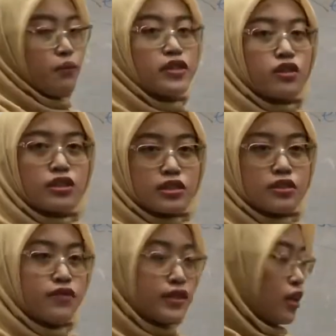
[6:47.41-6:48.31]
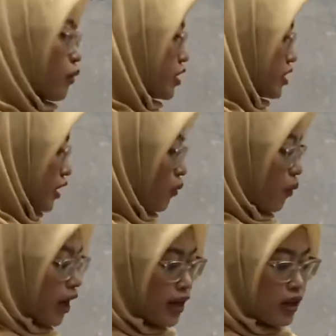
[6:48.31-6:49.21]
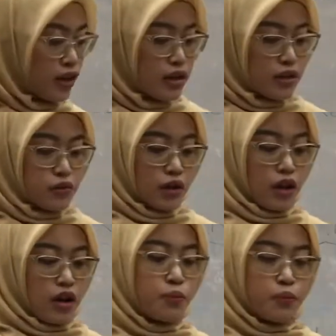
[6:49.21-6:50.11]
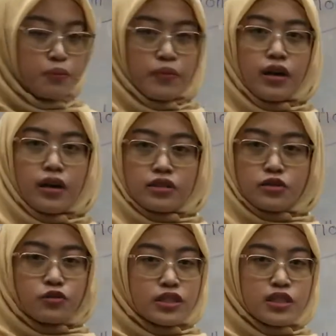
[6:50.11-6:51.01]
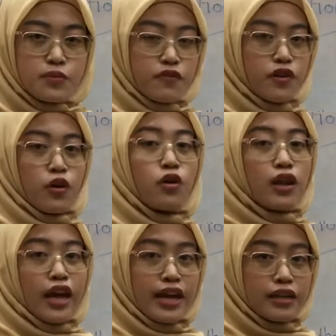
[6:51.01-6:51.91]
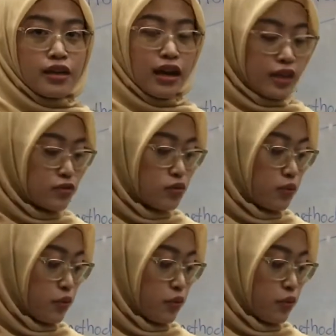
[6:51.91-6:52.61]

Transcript: based on the surveys and questionnaire, why do a lot of students prefer online classroom